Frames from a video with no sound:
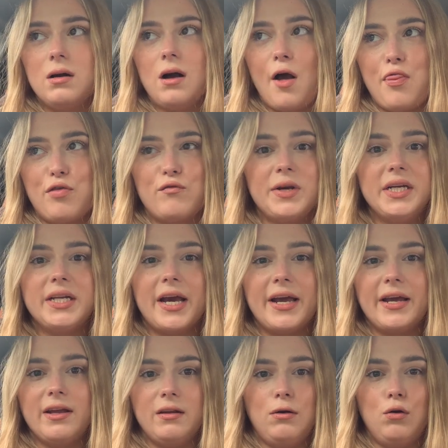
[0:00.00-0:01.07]
a three
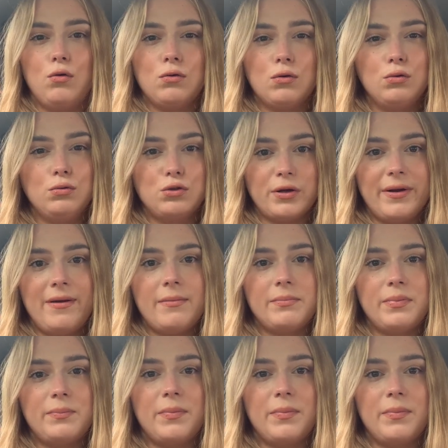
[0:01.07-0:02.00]
day long haul trip